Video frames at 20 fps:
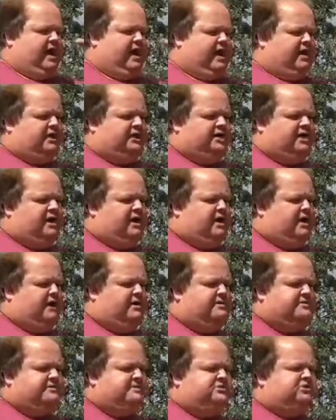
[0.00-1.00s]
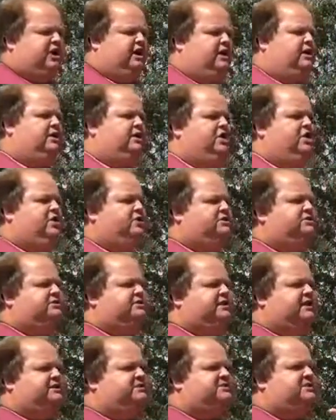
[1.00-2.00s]
and child
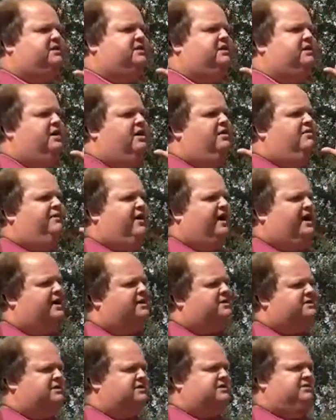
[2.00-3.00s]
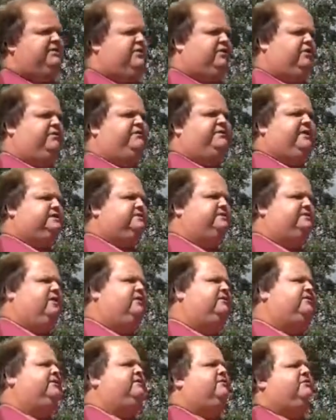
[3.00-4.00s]
learns that violence is a very effective
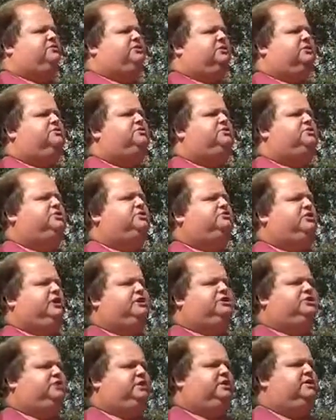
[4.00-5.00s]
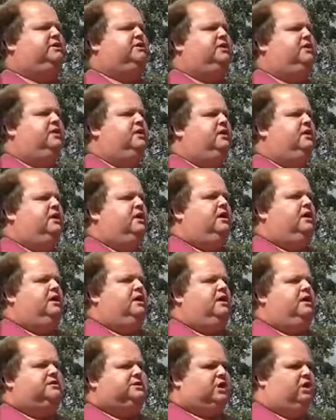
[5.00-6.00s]
conflict resolution strategy.
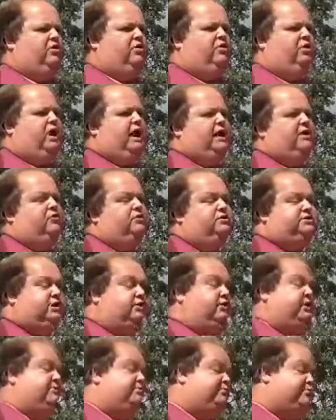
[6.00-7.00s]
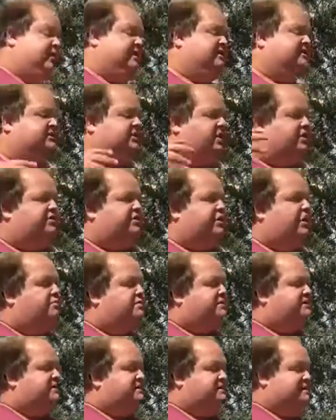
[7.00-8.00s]
So, and also imprints on the
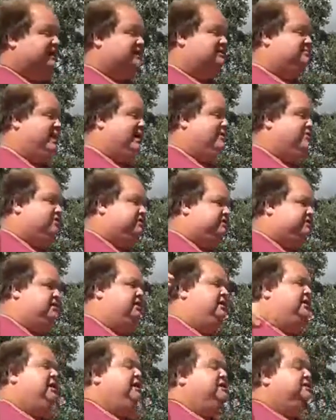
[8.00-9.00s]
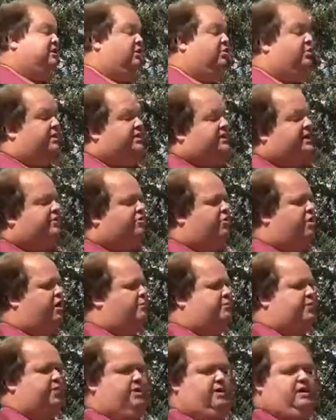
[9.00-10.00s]
opposite sex parent. So when they grow
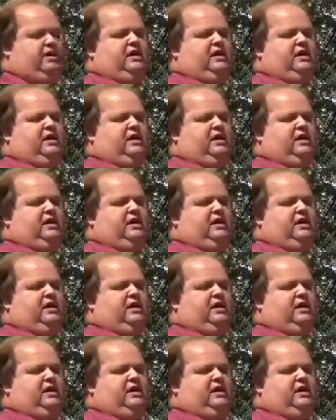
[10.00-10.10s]
up,